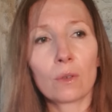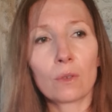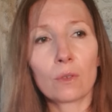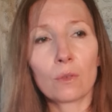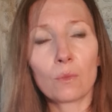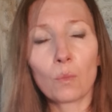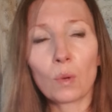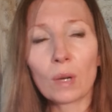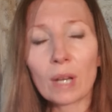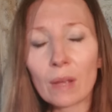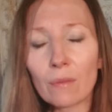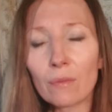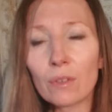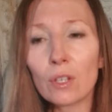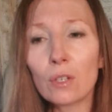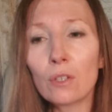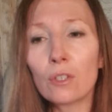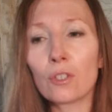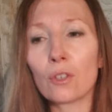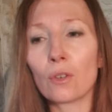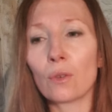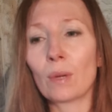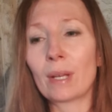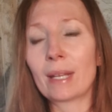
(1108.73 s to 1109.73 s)
Whatever you
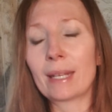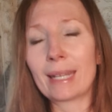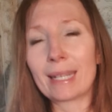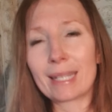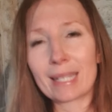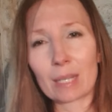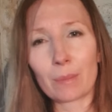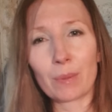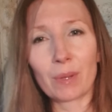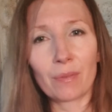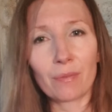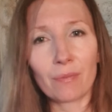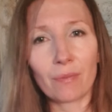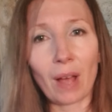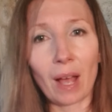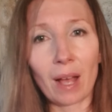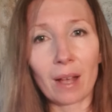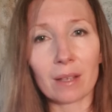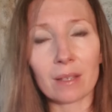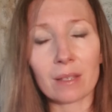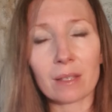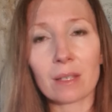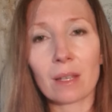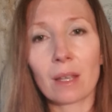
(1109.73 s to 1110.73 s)
do, it needs to be
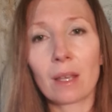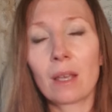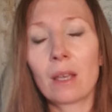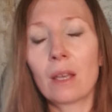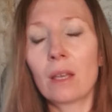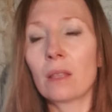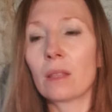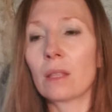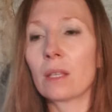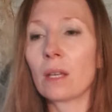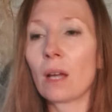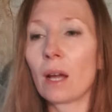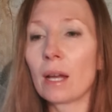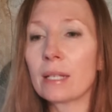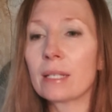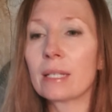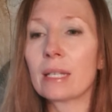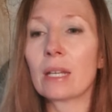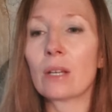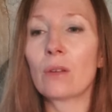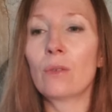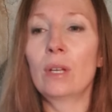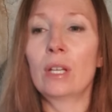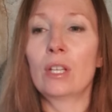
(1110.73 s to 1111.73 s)
fast. The
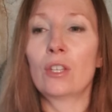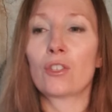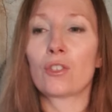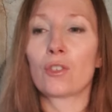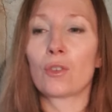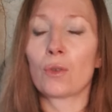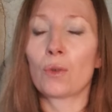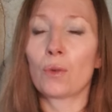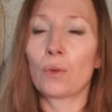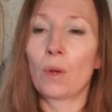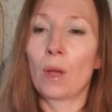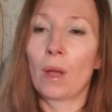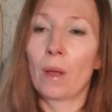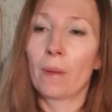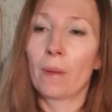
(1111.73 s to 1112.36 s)
idea is to